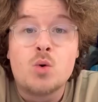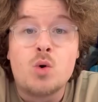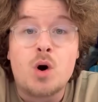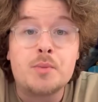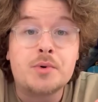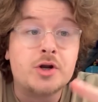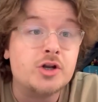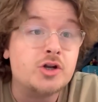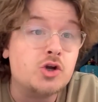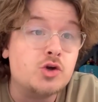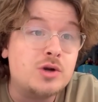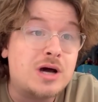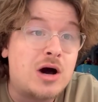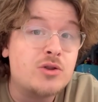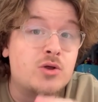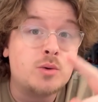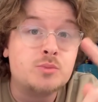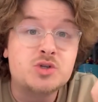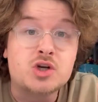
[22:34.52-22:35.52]
What I'm going to do
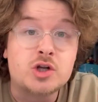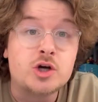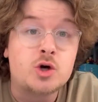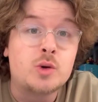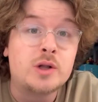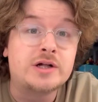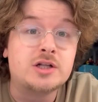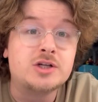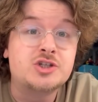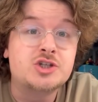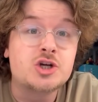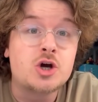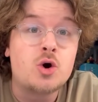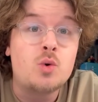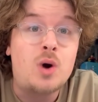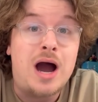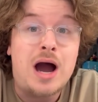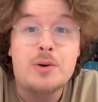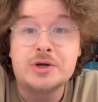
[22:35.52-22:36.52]
now though, I'm just going to quickly
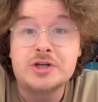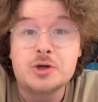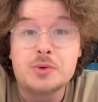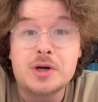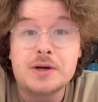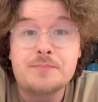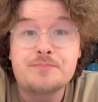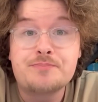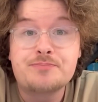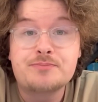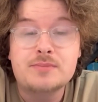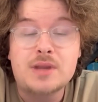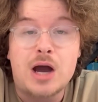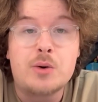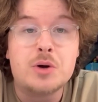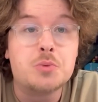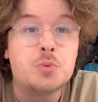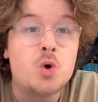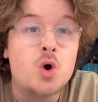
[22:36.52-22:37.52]
show how I do it,
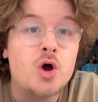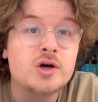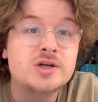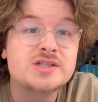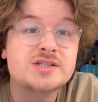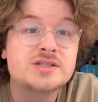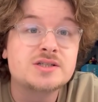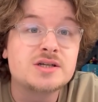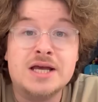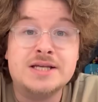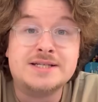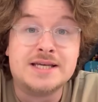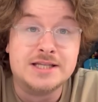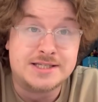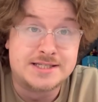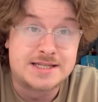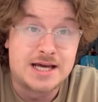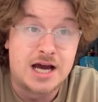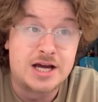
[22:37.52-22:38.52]
how it works.
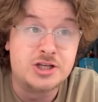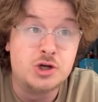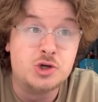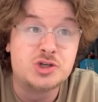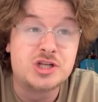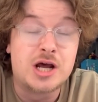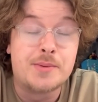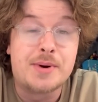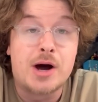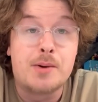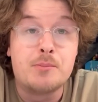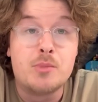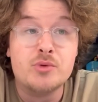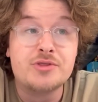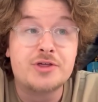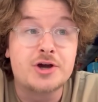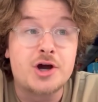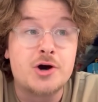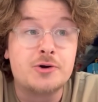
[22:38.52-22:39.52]
Since starting using it about a
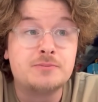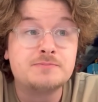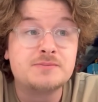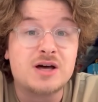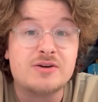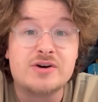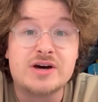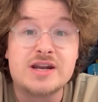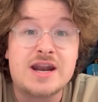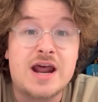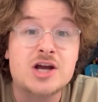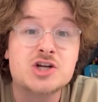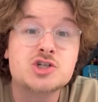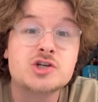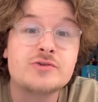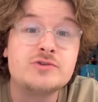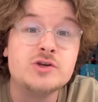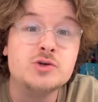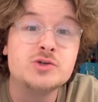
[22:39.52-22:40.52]
month ago, I've had an
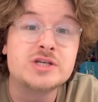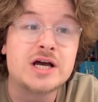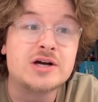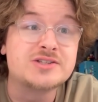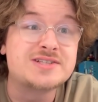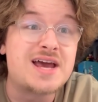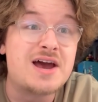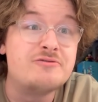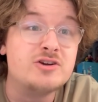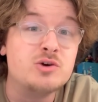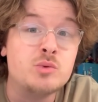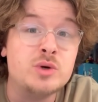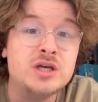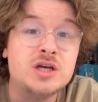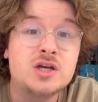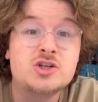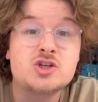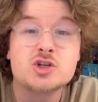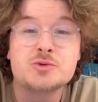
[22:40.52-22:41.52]
extra few sales every
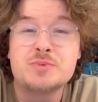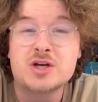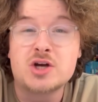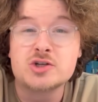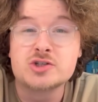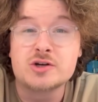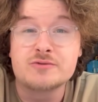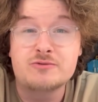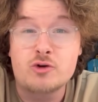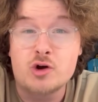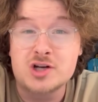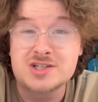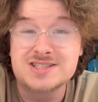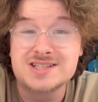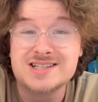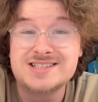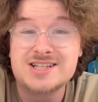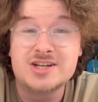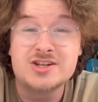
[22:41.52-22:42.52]
week just because I'm
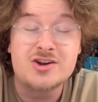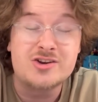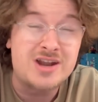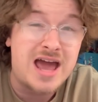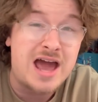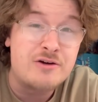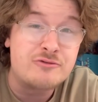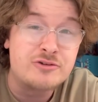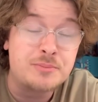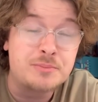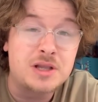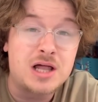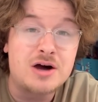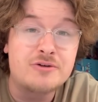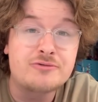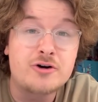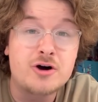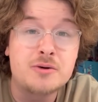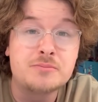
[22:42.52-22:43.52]
cross-listed on every
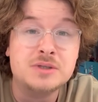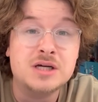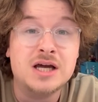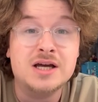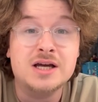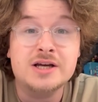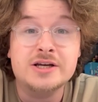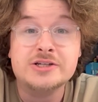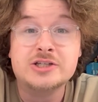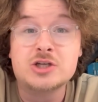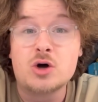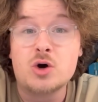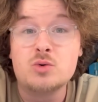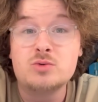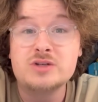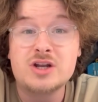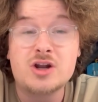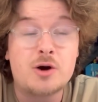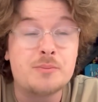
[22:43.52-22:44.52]
platform.
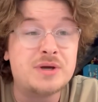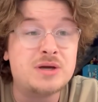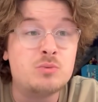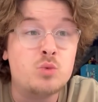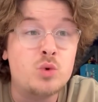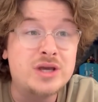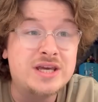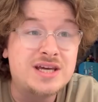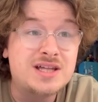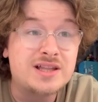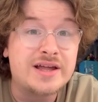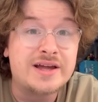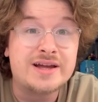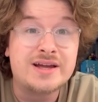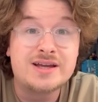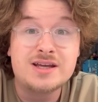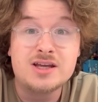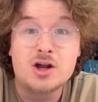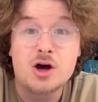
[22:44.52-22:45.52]
So, you know what I mean, weekly,
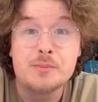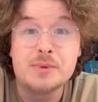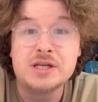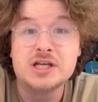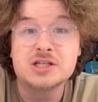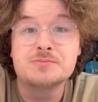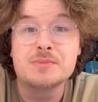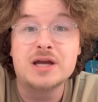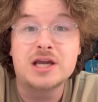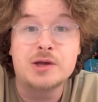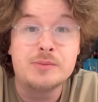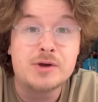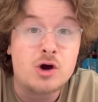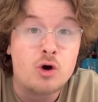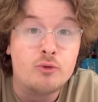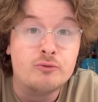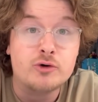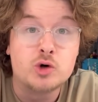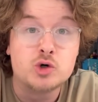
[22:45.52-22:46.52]
you know what I mean, it's making me
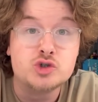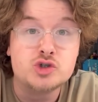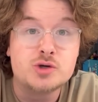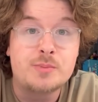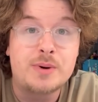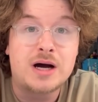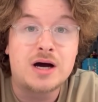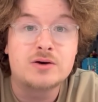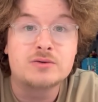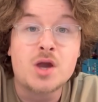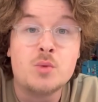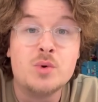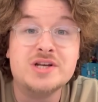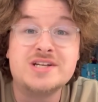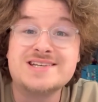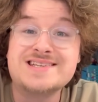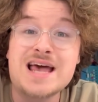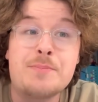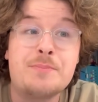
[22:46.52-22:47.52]
over £100,
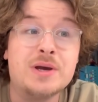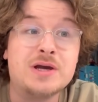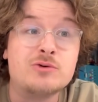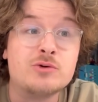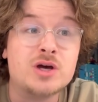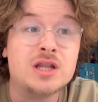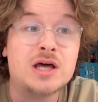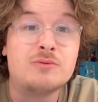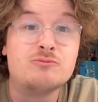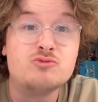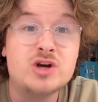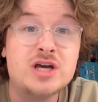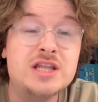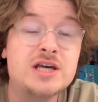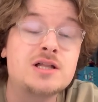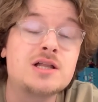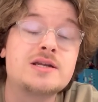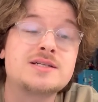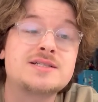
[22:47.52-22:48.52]
which is epic really. I'm
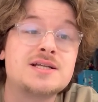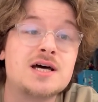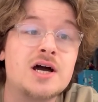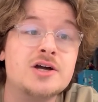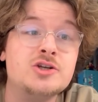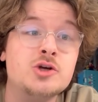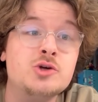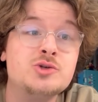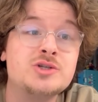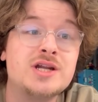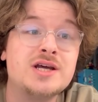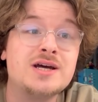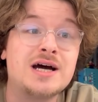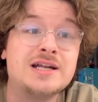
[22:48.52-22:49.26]
really glad I started using it.